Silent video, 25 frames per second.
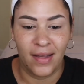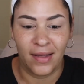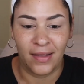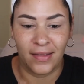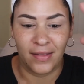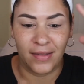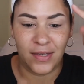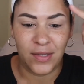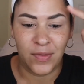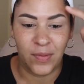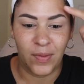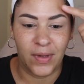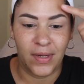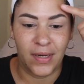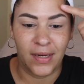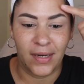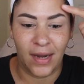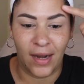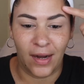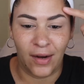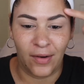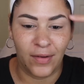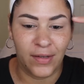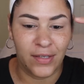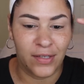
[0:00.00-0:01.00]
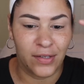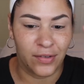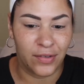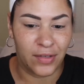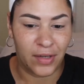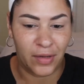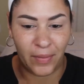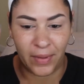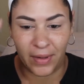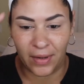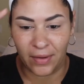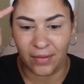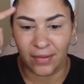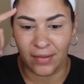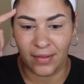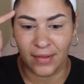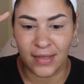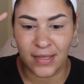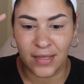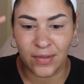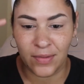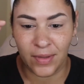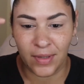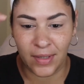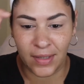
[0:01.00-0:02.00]
This one always turns out better than
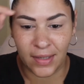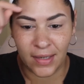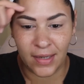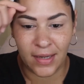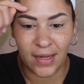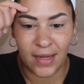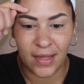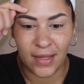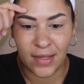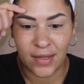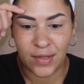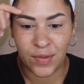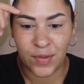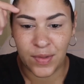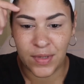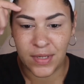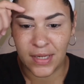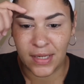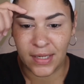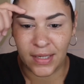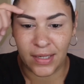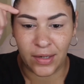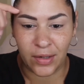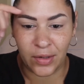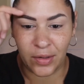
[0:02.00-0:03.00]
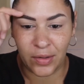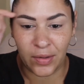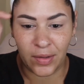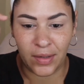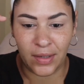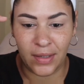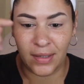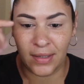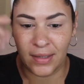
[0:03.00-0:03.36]
this one. This one's a little...